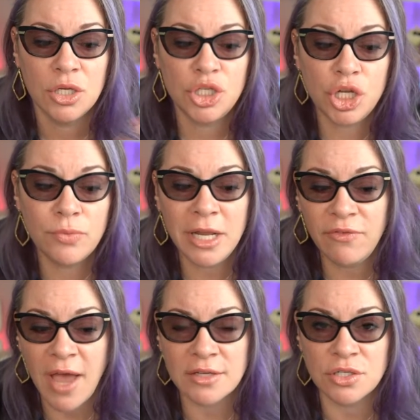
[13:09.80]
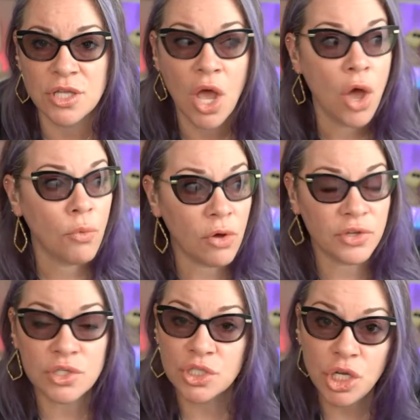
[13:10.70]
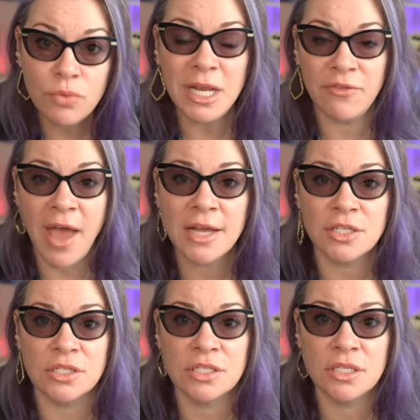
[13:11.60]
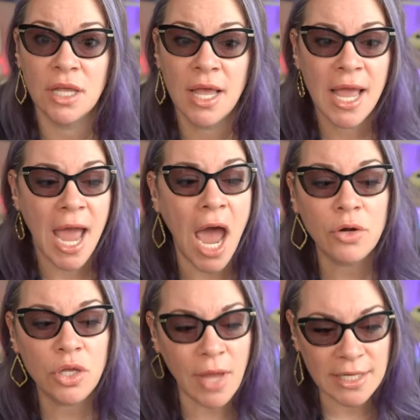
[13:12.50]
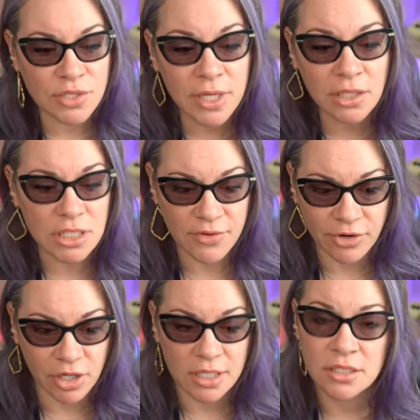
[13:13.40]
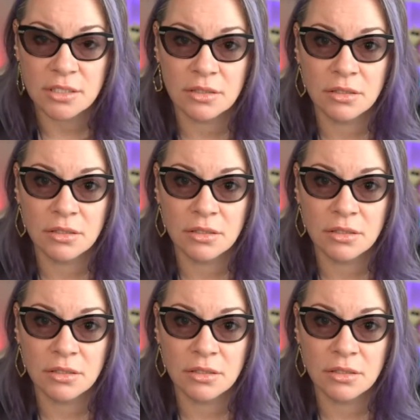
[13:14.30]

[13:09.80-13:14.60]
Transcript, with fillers: Too many factors. Well, if there's too many factors, how do you get to a guilty verdict?